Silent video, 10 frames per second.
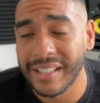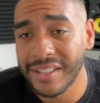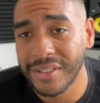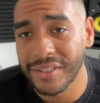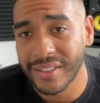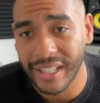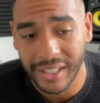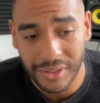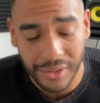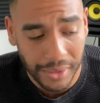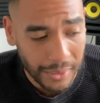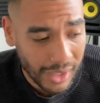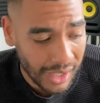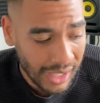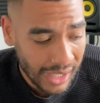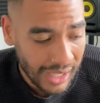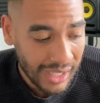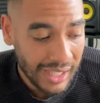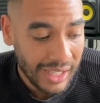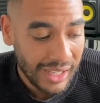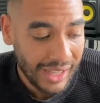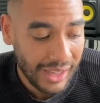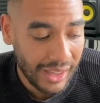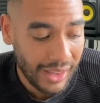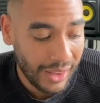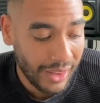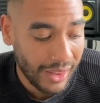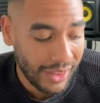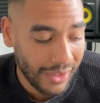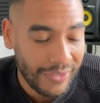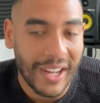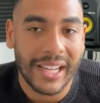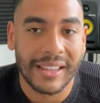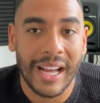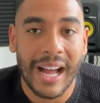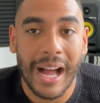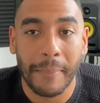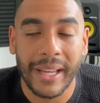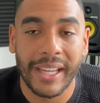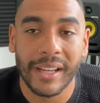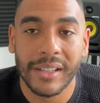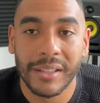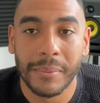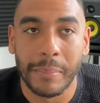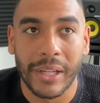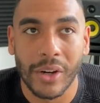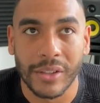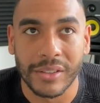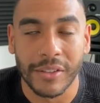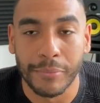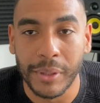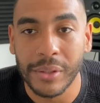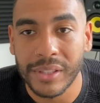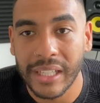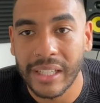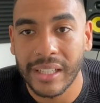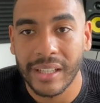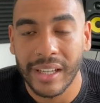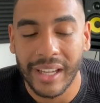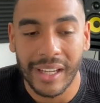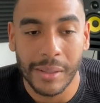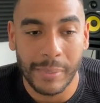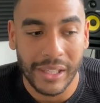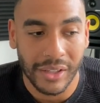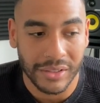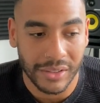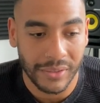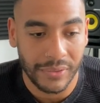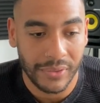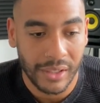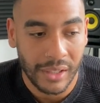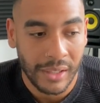did just think, do you know what? The fact that I'm here because of music, here because of